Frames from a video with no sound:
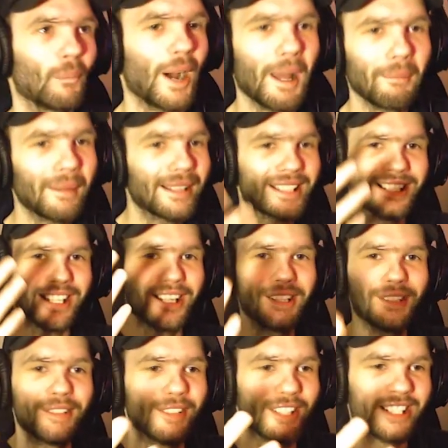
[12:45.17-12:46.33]
Why am I so
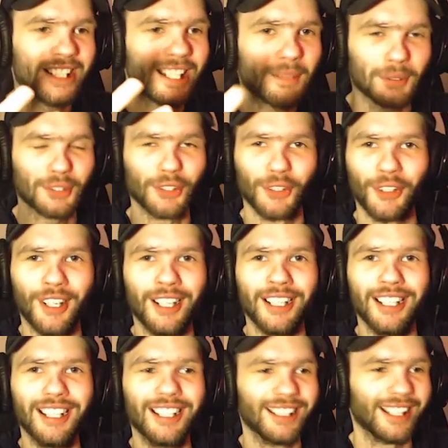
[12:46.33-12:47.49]
celebratory?
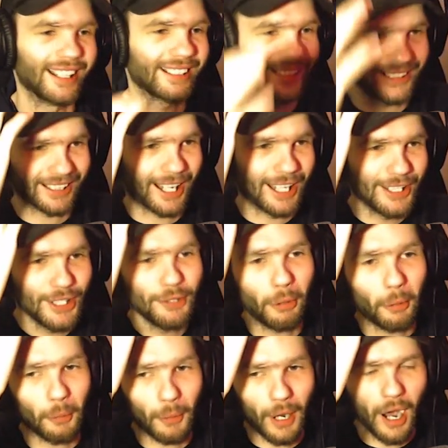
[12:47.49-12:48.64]
Like, I knew
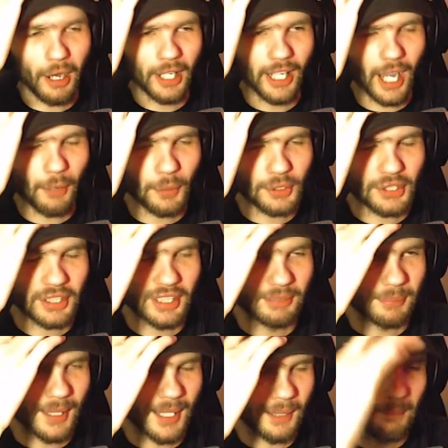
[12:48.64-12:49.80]
I, I, I was gonna
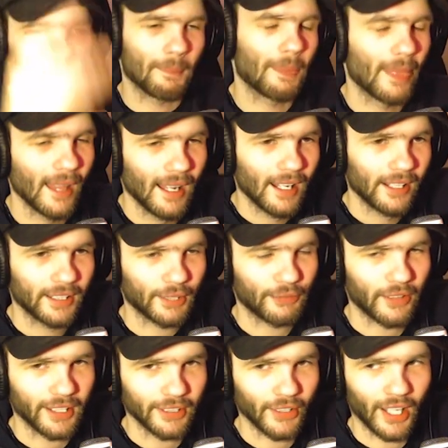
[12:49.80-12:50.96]
um,
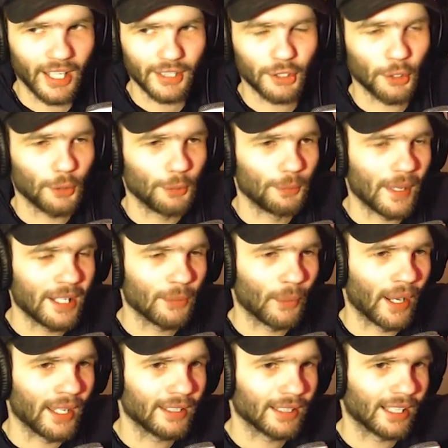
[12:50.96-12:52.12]
defeat Night 2
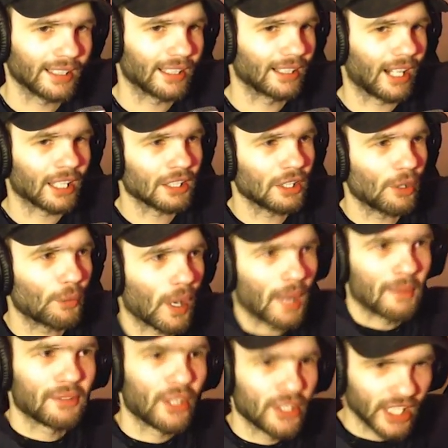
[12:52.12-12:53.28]
anyway. Like, I don't know why I'm
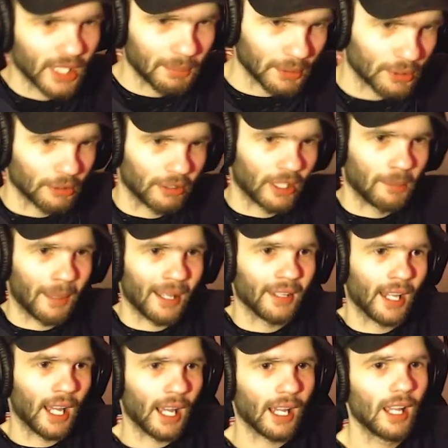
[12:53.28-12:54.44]
so celebratory about
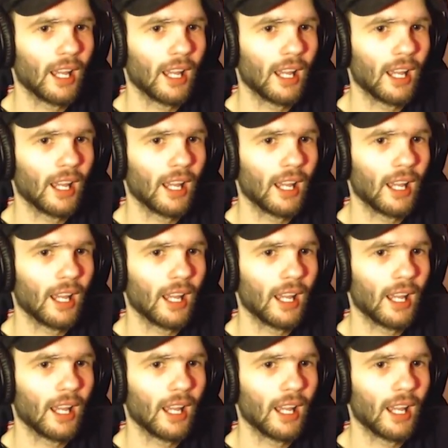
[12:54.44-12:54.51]
that.